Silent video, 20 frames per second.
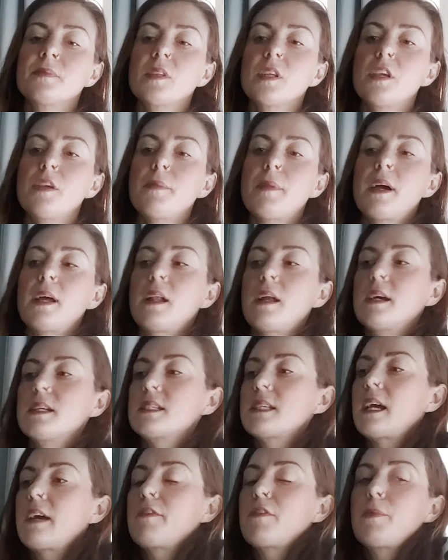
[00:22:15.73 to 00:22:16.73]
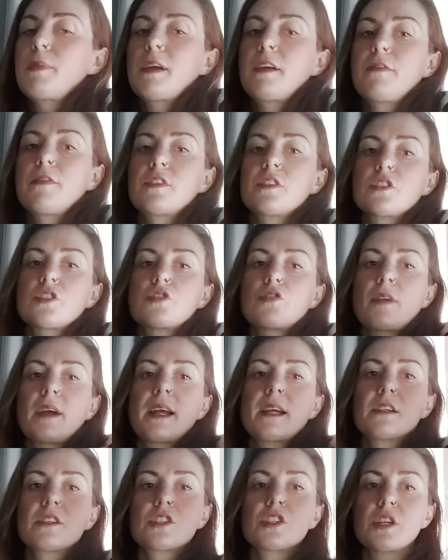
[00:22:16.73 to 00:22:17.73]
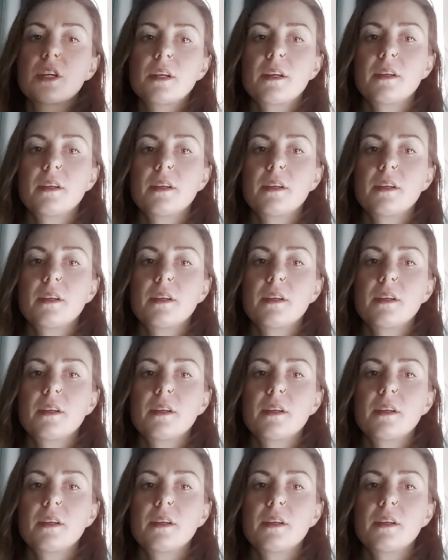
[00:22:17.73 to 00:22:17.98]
You might like to have a bit of a stretch